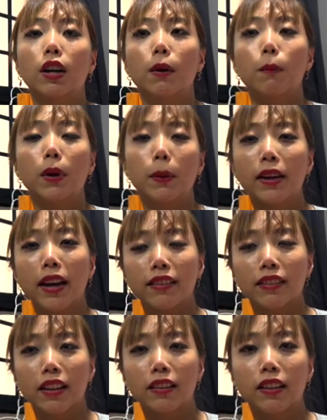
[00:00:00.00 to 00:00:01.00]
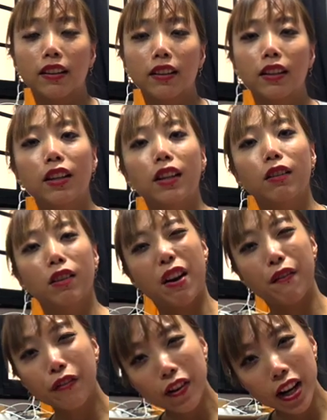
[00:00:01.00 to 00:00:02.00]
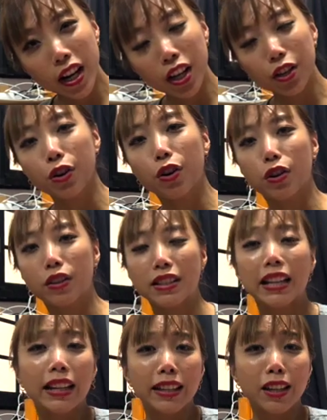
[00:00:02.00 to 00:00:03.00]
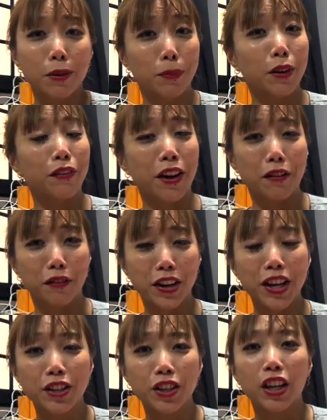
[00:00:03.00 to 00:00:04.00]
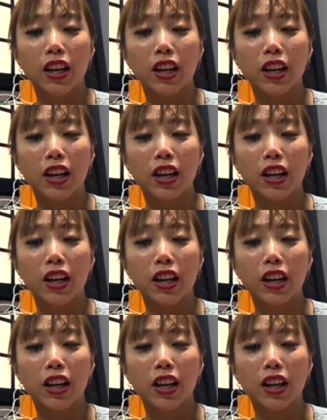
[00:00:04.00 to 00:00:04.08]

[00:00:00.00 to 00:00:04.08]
maybe aesthetically average or slightly above average,